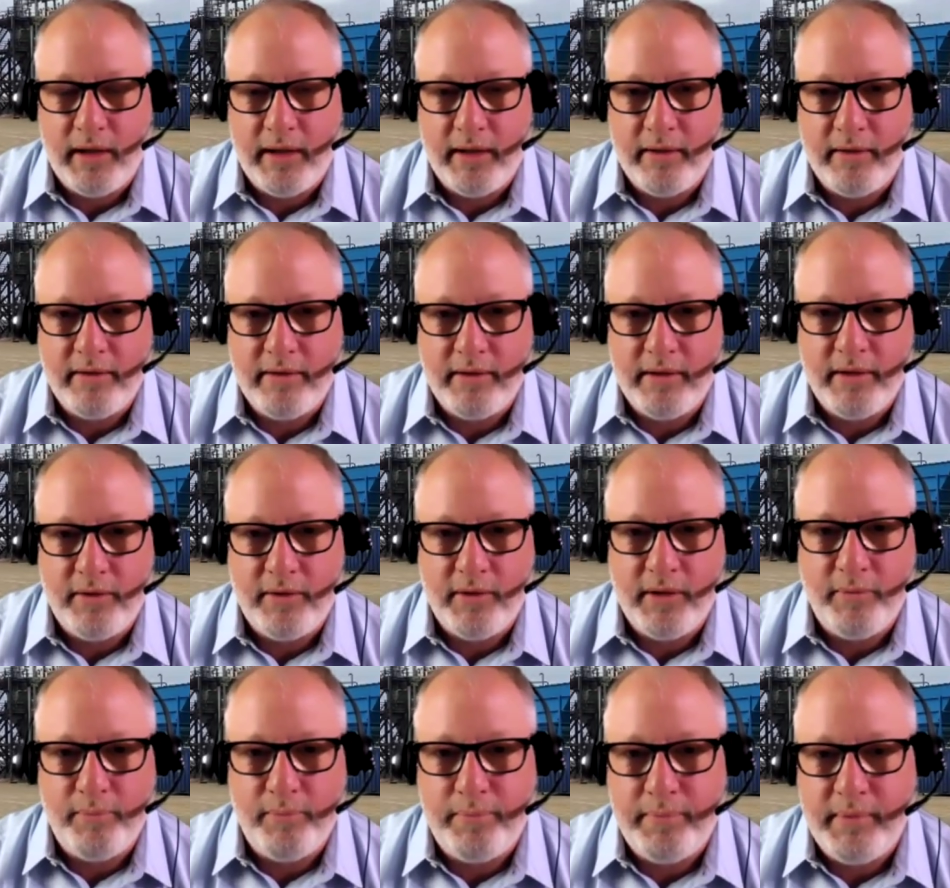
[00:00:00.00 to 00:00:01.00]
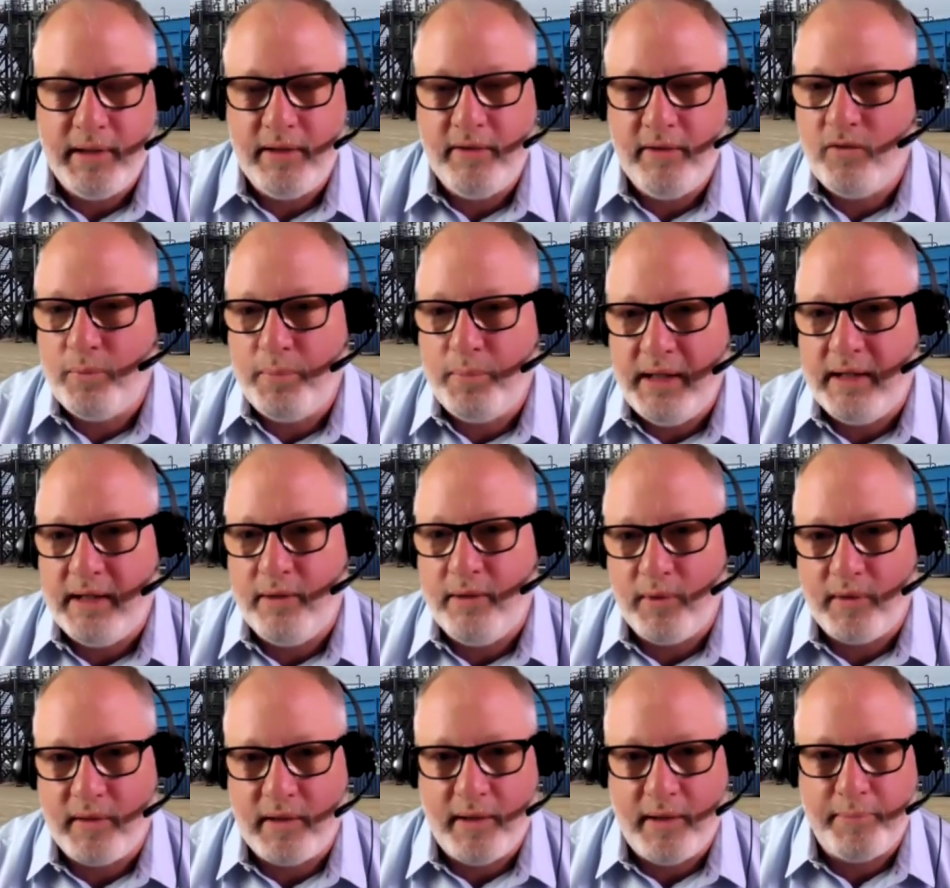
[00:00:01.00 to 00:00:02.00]
in
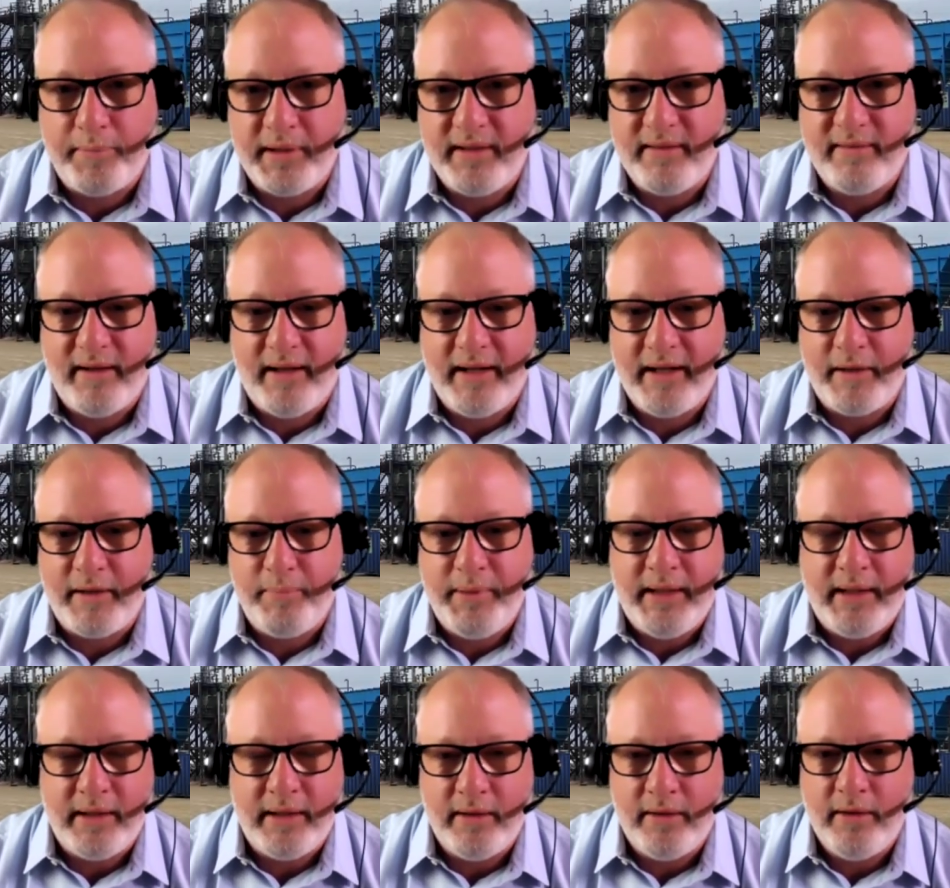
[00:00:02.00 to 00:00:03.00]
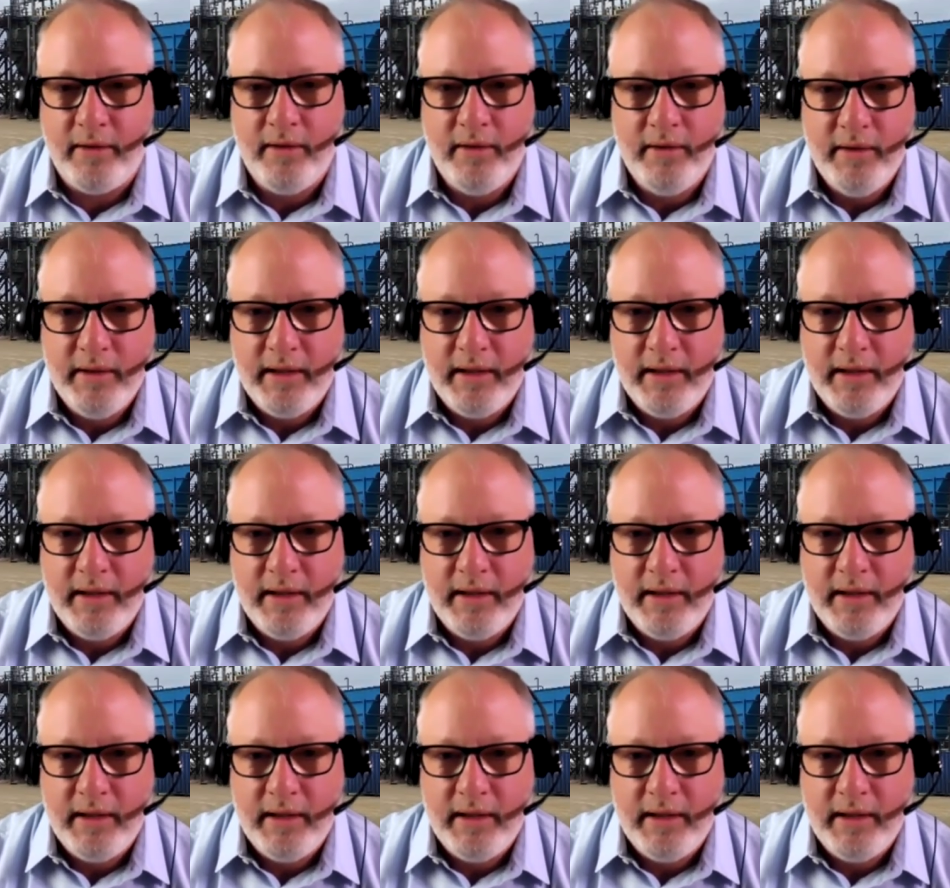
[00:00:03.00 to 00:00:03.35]
speaking with companies like Beacon,